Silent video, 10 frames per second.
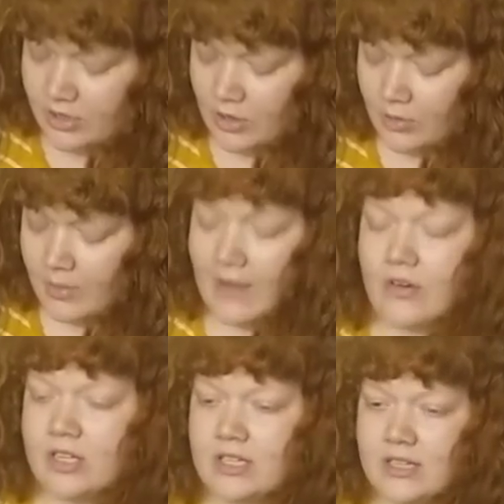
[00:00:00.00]
So
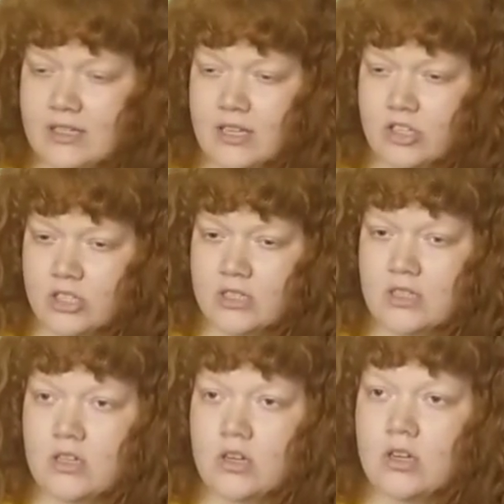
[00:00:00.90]
Maverick's an attention
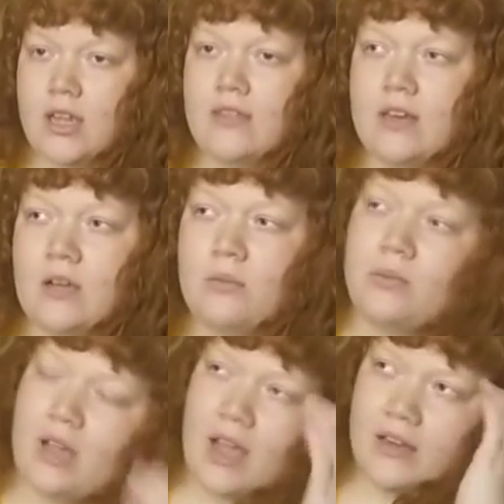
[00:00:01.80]
seeker, and then I
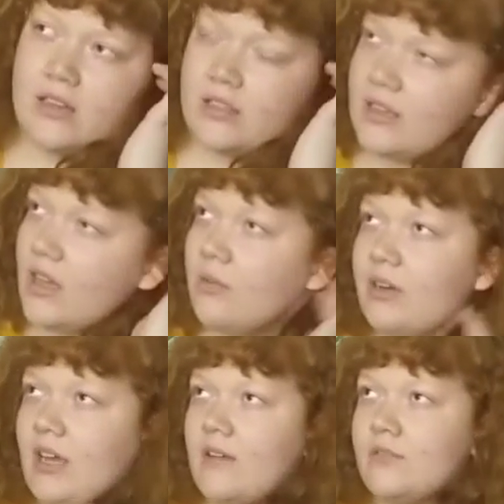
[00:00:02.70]
kind of think I want
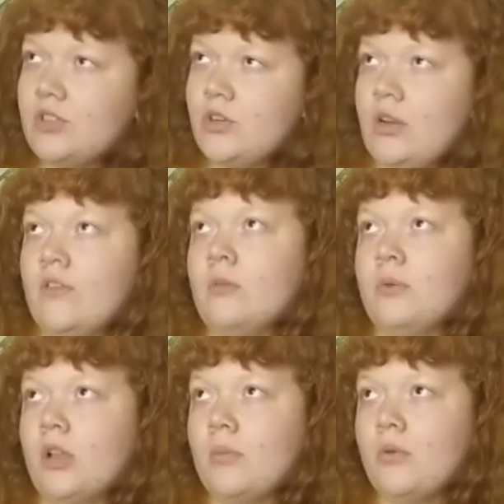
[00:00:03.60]
to have two different
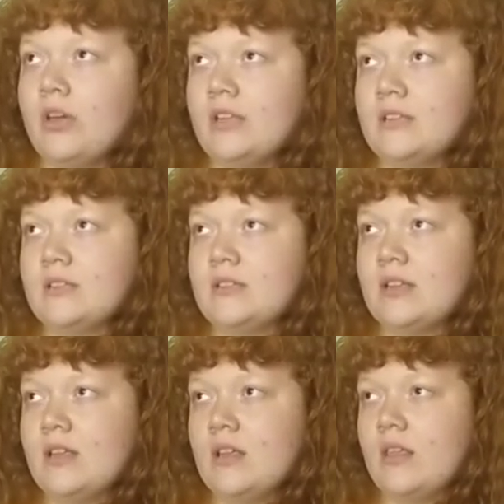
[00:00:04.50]
bullet points
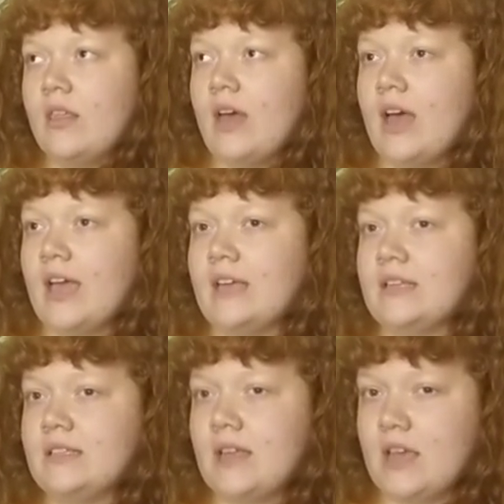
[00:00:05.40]
that I
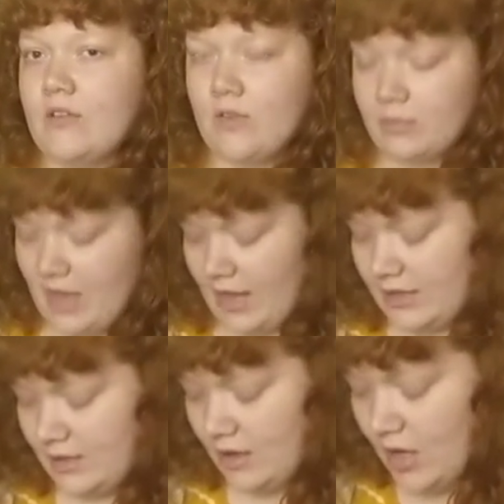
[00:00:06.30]
take from
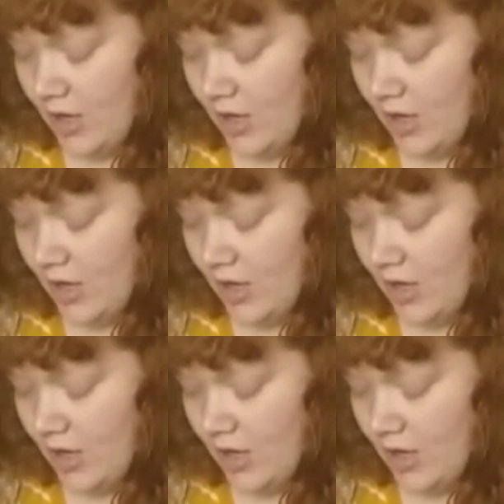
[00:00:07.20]
that.